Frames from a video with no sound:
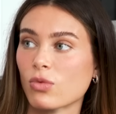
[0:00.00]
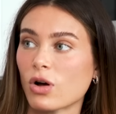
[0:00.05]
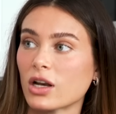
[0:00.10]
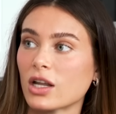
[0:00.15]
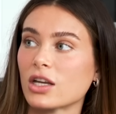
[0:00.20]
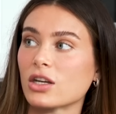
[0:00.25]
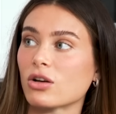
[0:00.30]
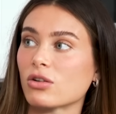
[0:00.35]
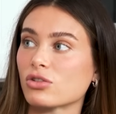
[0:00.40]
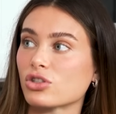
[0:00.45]
1,
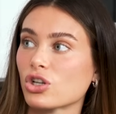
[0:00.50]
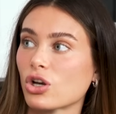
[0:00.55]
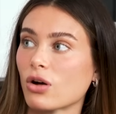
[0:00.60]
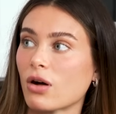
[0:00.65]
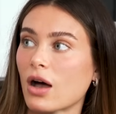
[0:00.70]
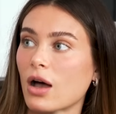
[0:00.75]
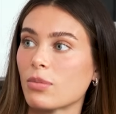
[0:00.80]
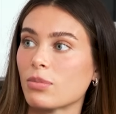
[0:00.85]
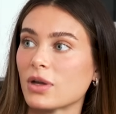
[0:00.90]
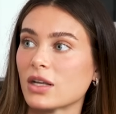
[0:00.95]
I don't show
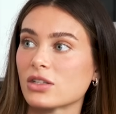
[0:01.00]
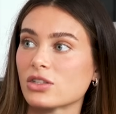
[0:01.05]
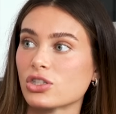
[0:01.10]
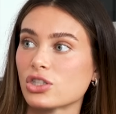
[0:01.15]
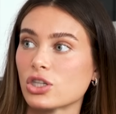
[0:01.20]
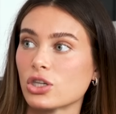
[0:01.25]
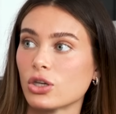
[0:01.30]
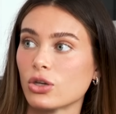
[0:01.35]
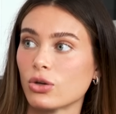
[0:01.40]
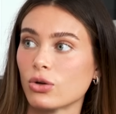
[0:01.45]
up, and
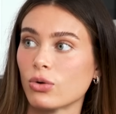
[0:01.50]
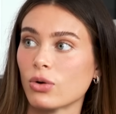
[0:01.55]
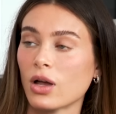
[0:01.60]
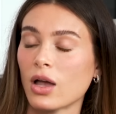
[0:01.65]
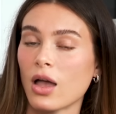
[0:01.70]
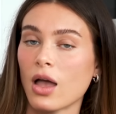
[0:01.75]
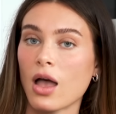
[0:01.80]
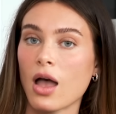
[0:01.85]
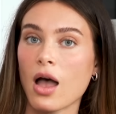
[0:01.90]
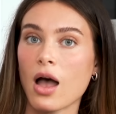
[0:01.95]
2,
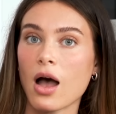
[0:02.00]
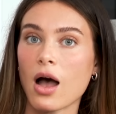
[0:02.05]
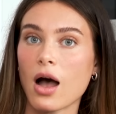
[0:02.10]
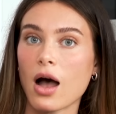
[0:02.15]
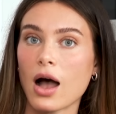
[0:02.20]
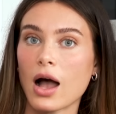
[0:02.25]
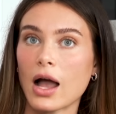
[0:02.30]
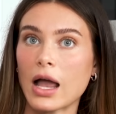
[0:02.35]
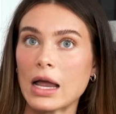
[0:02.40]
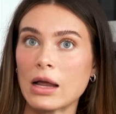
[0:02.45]

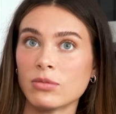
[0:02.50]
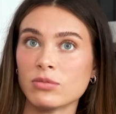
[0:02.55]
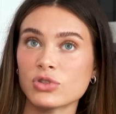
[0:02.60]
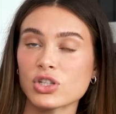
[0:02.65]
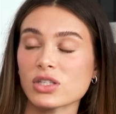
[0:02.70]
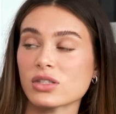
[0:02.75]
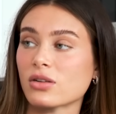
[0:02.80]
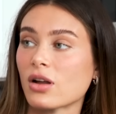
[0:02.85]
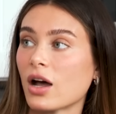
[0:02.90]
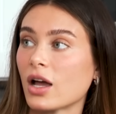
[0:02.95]
I'm
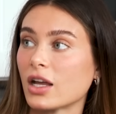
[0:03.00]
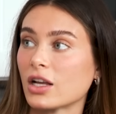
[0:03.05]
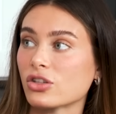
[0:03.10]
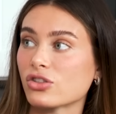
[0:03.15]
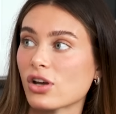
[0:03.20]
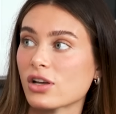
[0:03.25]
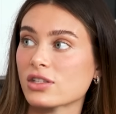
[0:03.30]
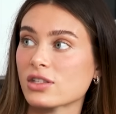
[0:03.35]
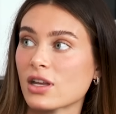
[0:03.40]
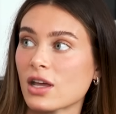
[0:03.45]
just not
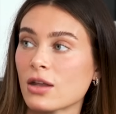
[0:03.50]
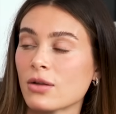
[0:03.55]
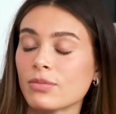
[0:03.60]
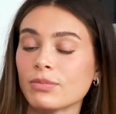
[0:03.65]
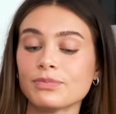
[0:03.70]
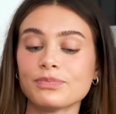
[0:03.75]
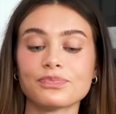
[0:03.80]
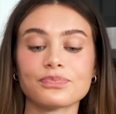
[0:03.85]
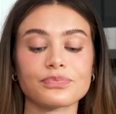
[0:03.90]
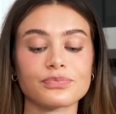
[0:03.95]
interested.
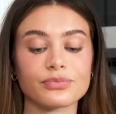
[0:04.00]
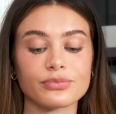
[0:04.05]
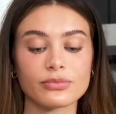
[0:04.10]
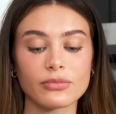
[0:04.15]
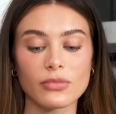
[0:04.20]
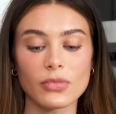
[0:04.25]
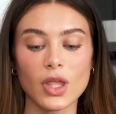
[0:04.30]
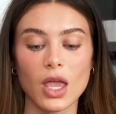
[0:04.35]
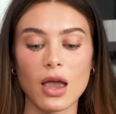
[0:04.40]
Mm-hmm.